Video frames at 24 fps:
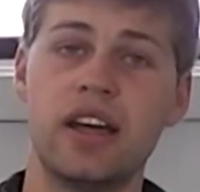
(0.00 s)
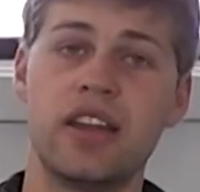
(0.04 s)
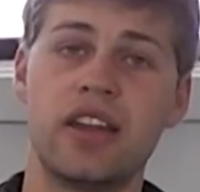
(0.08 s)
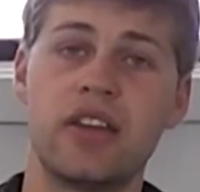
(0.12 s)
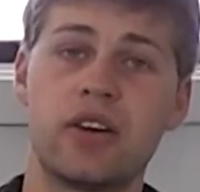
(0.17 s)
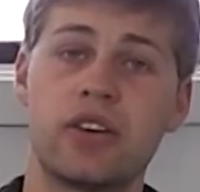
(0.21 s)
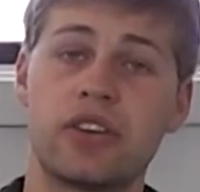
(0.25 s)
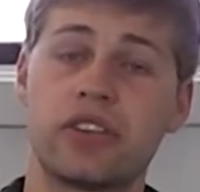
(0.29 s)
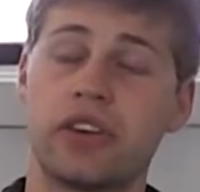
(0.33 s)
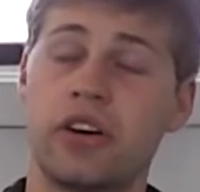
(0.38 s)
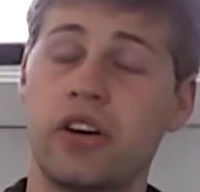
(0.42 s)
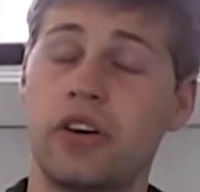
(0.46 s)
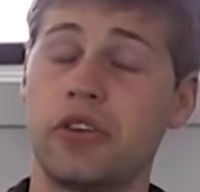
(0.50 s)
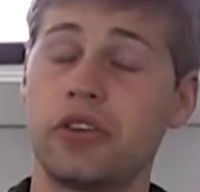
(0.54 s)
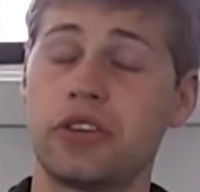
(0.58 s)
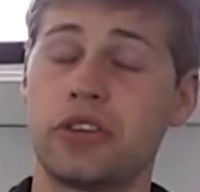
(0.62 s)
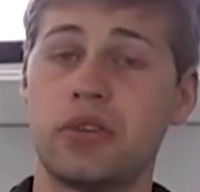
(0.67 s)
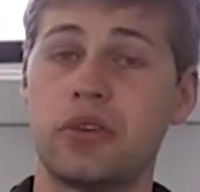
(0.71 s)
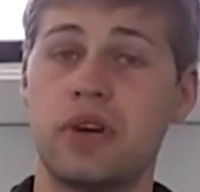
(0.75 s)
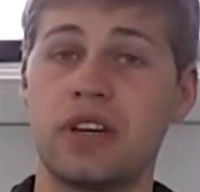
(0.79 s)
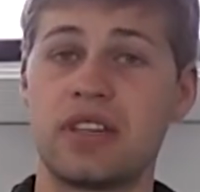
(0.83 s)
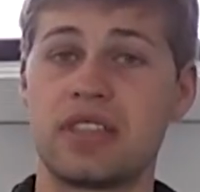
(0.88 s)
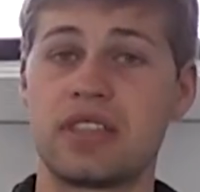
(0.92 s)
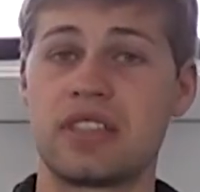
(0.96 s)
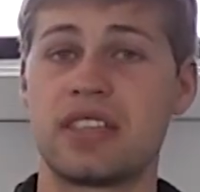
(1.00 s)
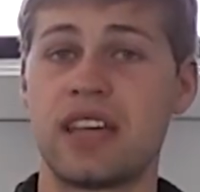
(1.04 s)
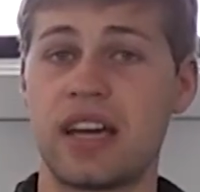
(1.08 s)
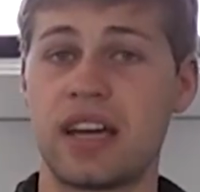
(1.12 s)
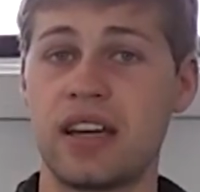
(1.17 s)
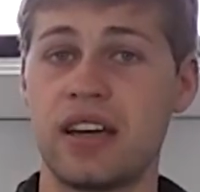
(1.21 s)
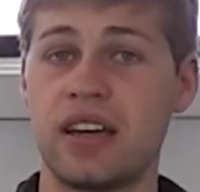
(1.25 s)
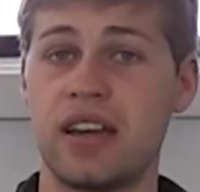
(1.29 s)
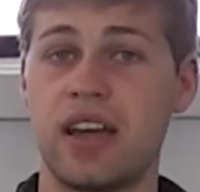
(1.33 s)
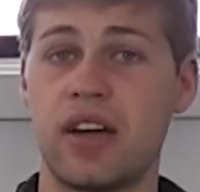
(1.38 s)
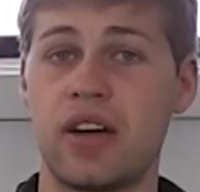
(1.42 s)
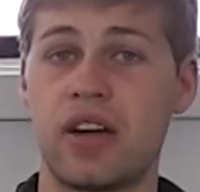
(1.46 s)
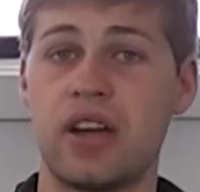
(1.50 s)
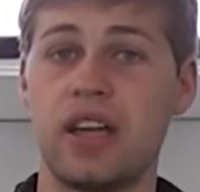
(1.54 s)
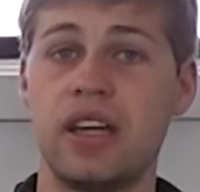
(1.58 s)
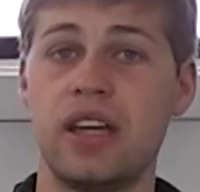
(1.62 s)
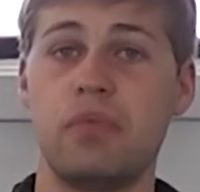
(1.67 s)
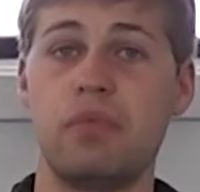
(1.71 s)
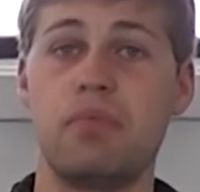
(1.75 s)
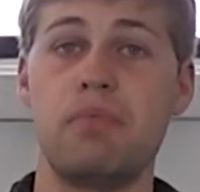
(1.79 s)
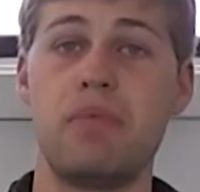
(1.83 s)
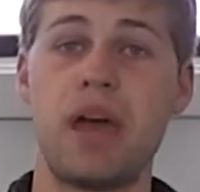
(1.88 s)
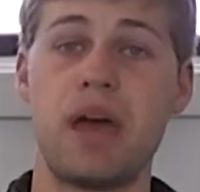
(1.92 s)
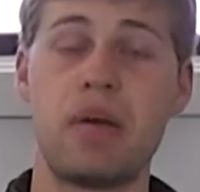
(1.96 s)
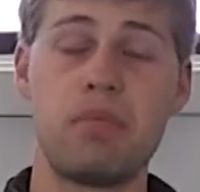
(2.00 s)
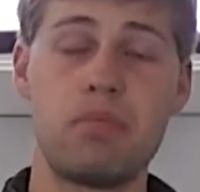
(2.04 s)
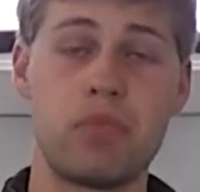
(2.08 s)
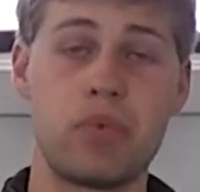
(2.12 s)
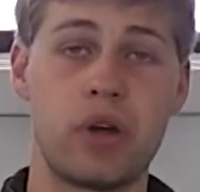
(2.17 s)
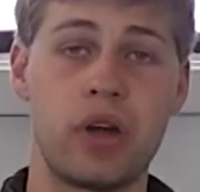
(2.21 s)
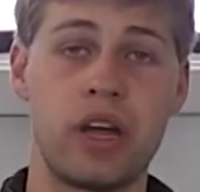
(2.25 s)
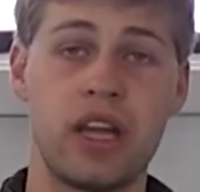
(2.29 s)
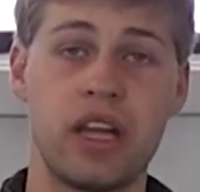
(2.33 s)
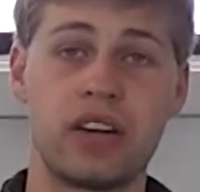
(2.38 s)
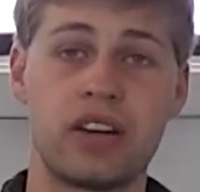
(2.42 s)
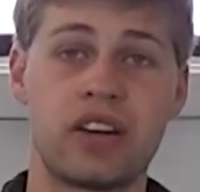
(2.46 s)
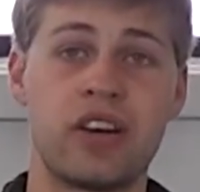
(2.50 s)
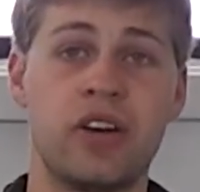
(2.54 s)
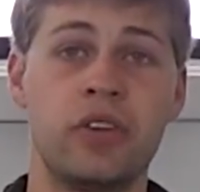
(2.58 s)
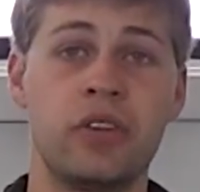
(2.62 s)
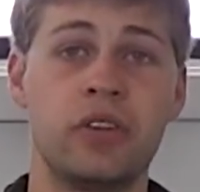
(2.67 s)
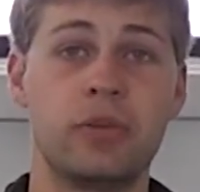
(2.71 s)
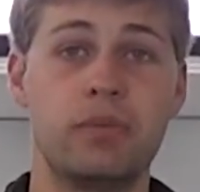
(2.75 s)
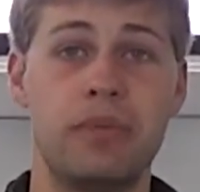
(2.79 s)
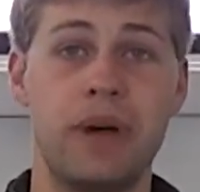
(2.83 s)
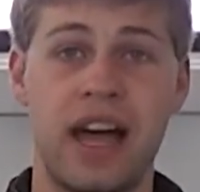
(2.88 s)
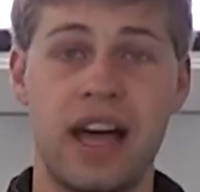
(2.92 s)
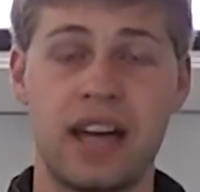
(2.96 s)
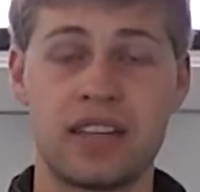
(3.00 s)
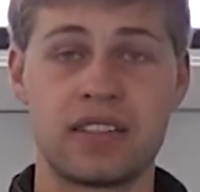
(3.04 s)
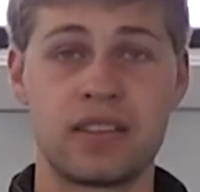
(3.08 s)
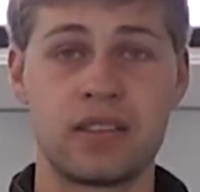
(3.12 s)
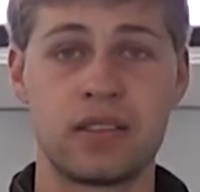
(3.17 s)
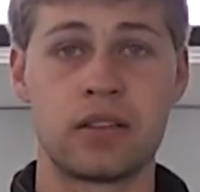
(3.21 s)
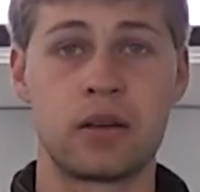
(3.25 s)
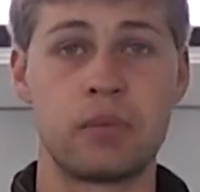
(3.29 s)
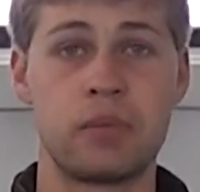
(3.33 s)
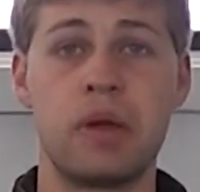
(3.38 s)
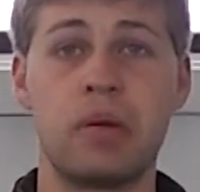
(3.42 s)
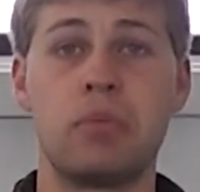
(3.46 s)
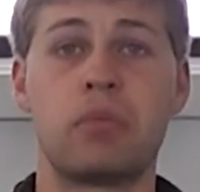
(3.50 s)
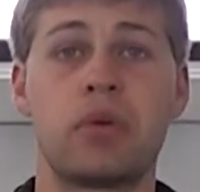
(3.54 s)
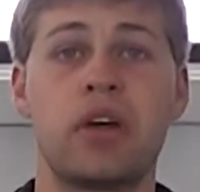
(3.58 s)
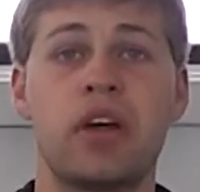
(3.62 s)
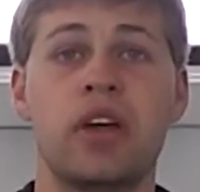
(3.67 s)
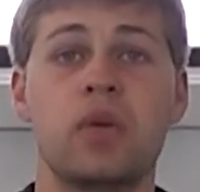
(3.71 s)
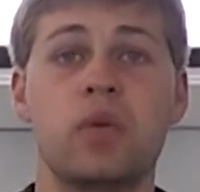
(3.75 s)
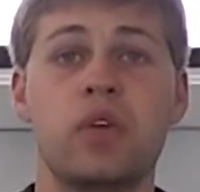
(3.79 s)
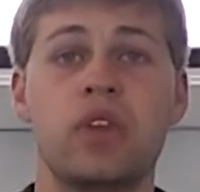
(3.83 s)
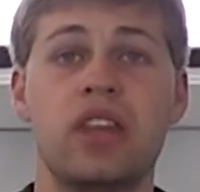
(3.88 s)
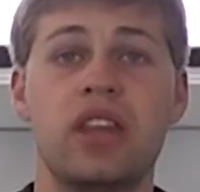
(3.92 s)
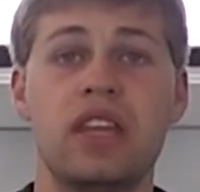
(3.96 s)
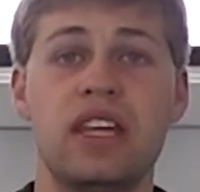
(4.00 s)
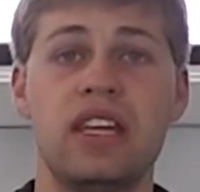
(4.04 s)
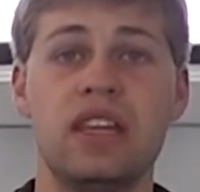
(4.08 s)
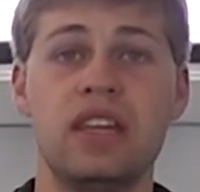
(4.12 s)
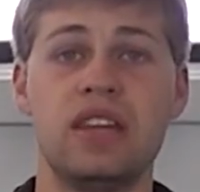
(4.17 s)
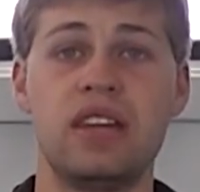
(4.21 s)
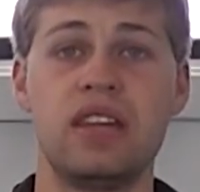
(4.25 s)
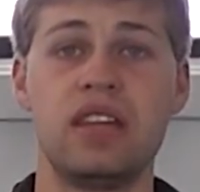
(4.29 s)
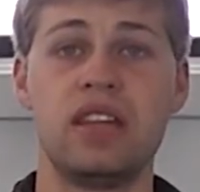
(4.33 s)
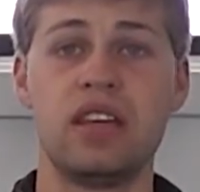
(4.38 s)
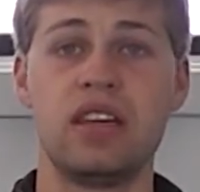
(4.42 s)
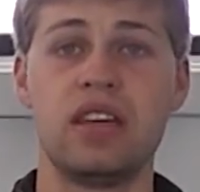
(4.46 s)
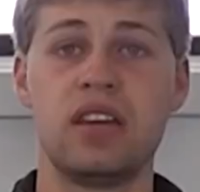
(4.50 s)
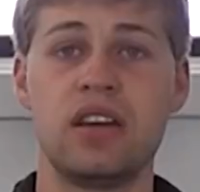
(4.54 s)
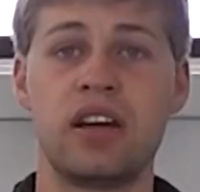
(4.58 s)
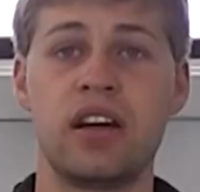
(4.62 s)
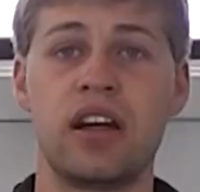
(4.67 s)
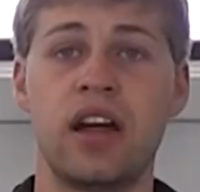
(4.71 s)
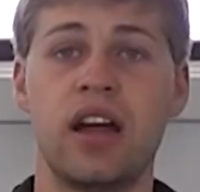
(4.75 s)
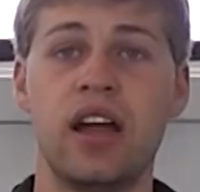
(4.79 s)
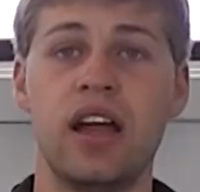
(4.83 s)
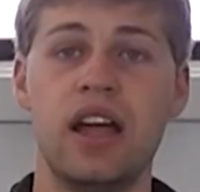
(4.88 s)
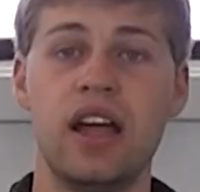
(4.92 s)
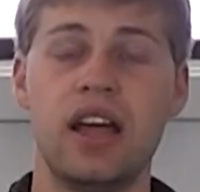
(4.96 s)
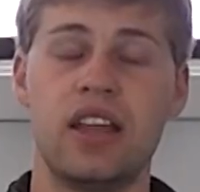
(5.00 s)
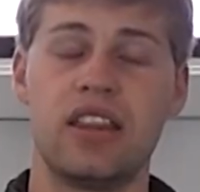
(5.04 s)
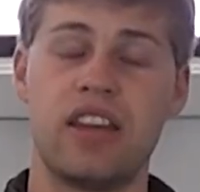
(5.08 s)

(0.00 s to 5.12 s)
There is also a secondary membrane called the basilar membrane within the ear